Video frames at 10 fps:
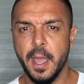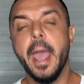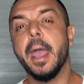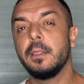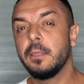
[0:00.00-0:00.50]

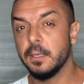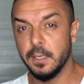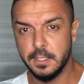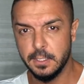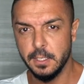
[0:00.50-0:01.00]
And
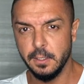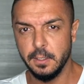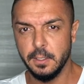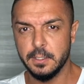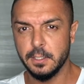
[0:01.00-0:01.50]

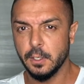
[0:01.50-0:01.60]
it's